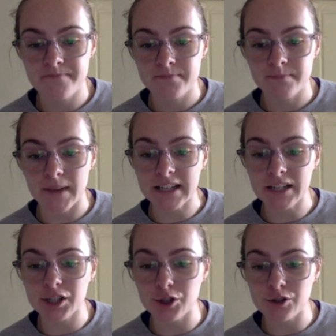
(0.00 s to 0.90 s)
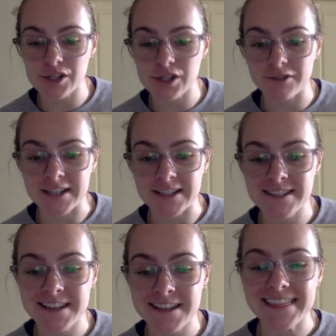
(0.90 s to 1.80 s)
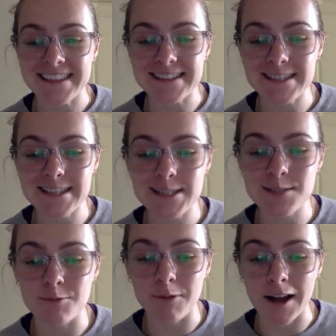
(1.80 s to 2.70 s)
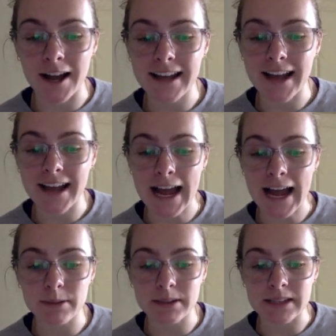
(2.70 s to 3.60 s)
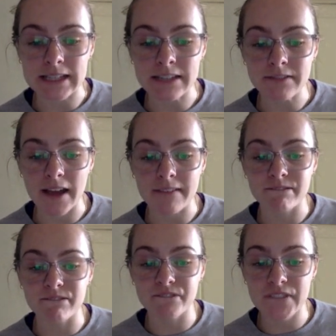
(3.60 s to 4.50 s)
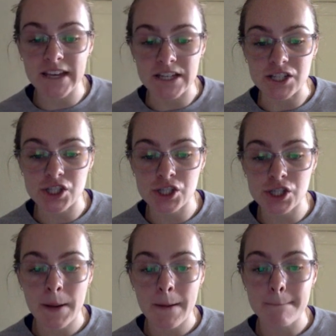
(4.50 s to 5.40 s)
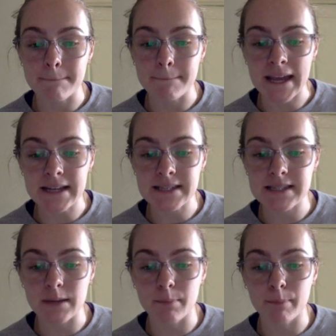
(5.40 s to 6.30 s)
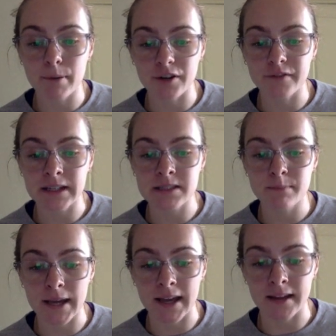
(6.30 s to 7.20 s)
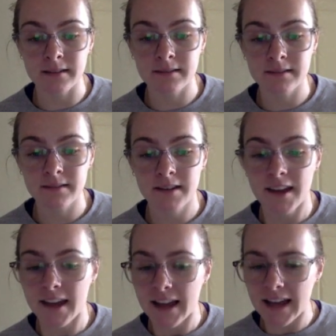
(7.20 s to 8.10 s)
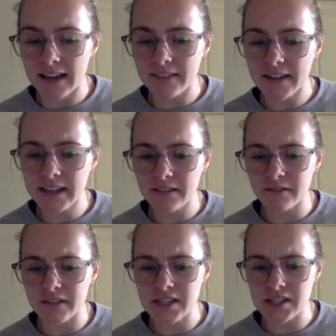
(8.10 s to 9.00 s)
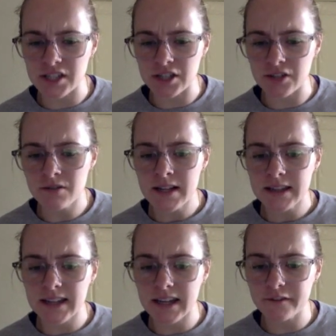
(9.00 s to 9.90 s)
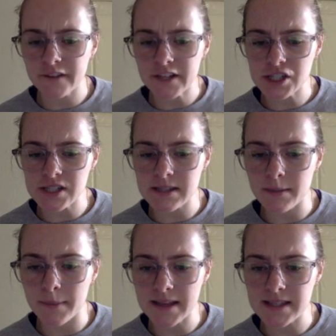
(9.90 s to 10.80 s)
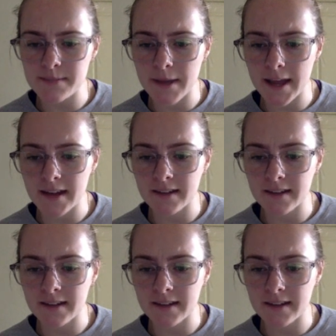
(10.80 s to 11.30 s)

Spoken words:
My conclusion reads, this is why I believe a fish makes the perfect pet. Have I convinced you that a fish is the best pet?